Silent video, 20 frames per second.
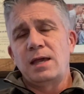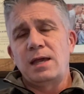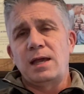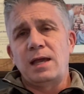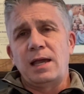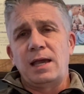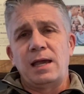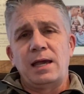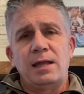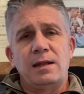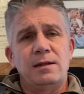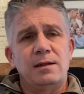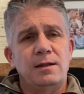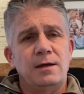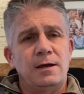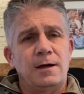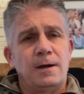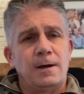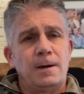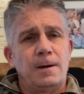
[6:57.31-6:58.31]
and
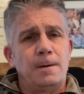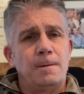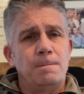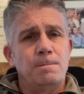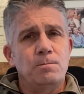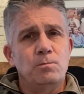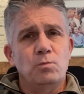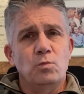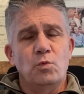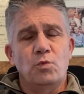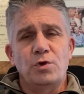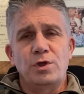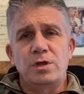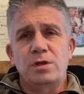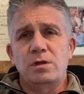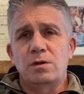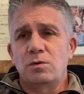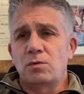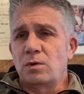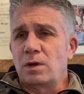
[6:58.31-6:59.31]

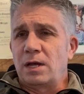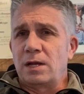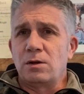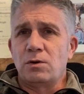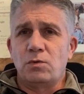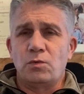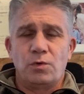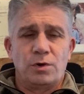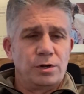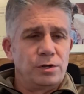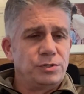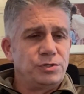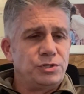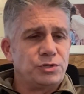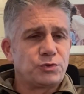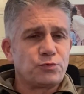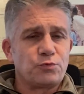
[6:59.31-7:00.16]
I don't want to just